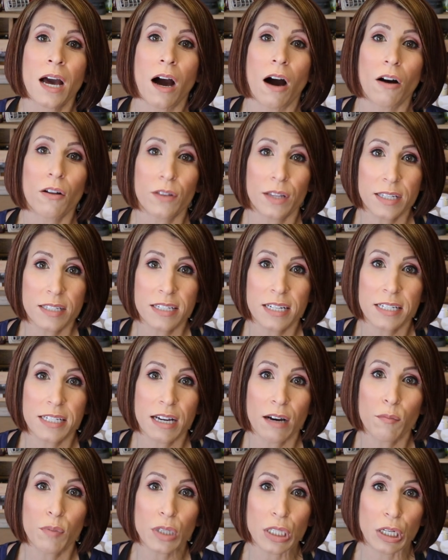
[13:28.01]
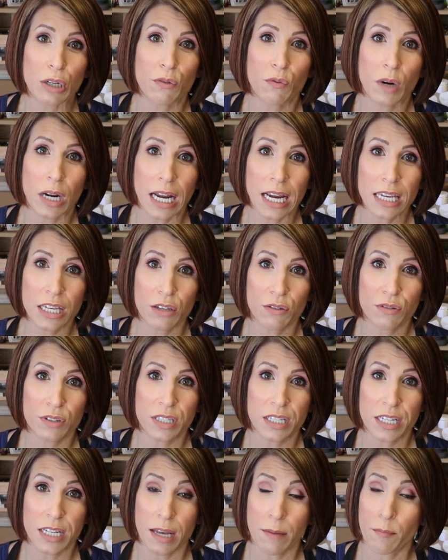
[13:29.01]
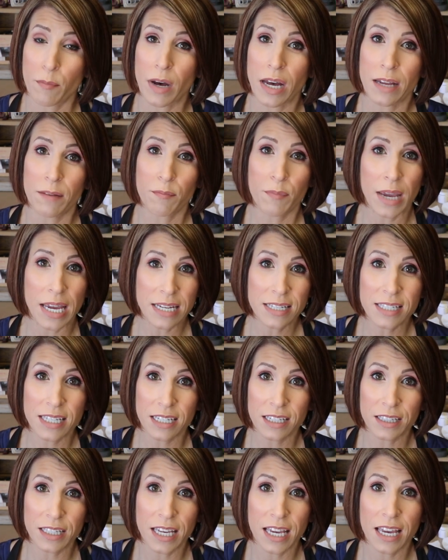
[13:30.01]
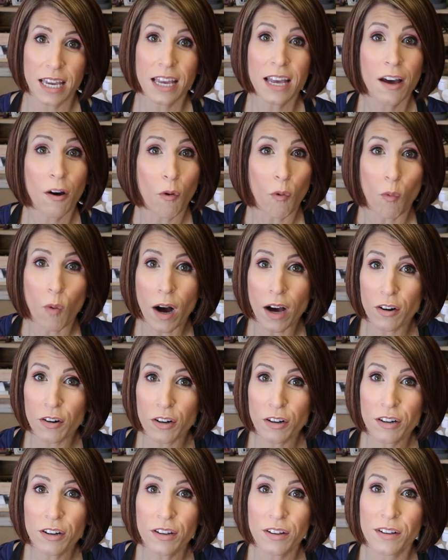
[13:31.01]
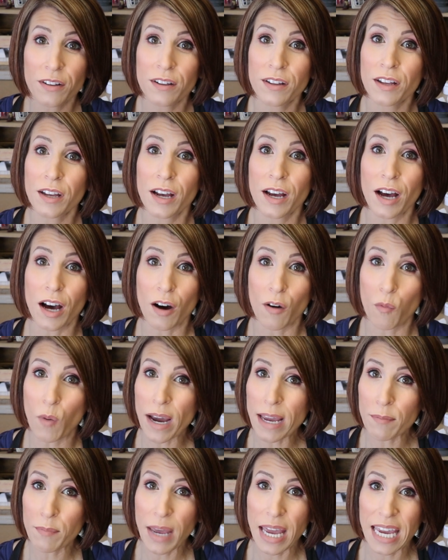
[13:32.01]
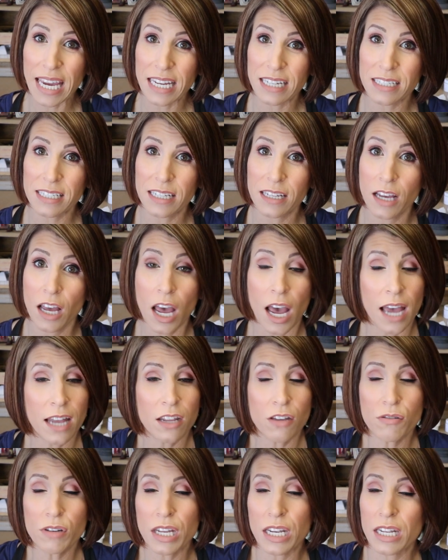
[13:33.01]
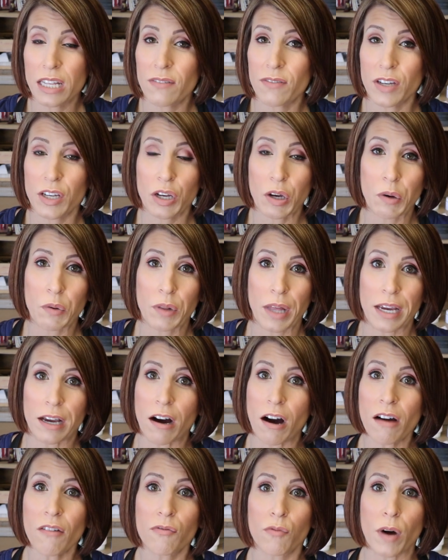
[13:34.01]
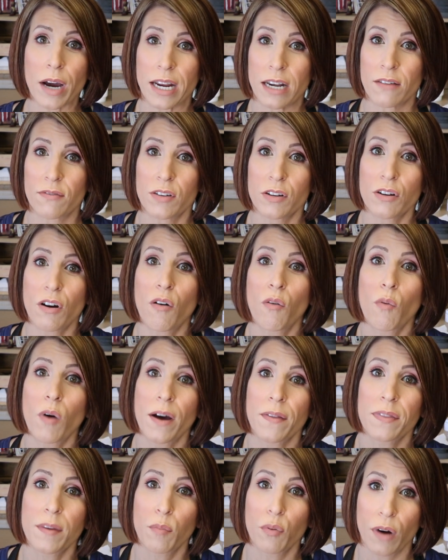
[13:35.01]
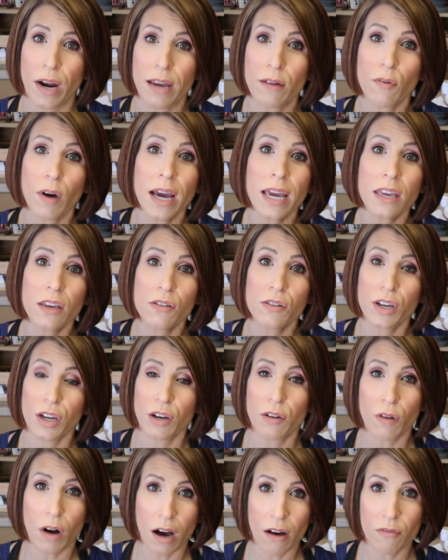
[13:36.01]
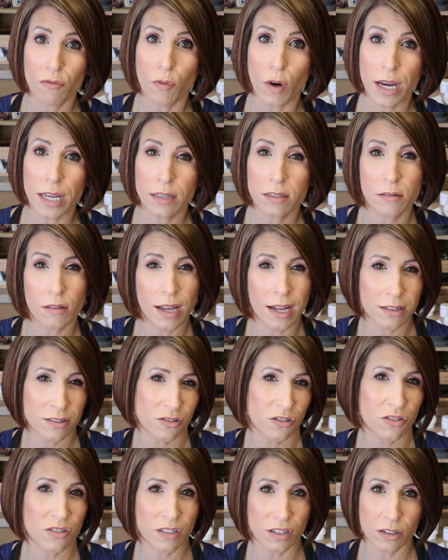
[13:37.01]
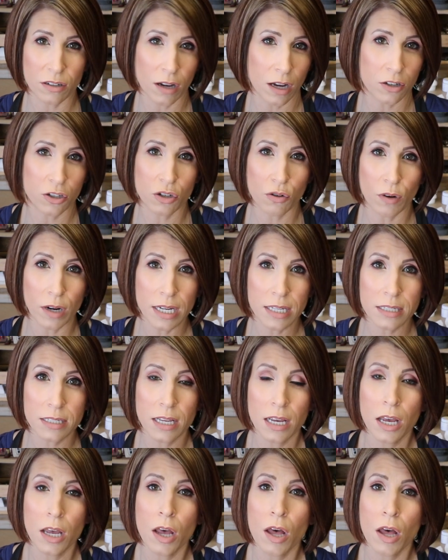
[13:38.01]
I'll list it down below what I used it, but basically water, a white paint, and you can even go like off-white. If you don't want the bright white, you can go off-white. So that's just a choice.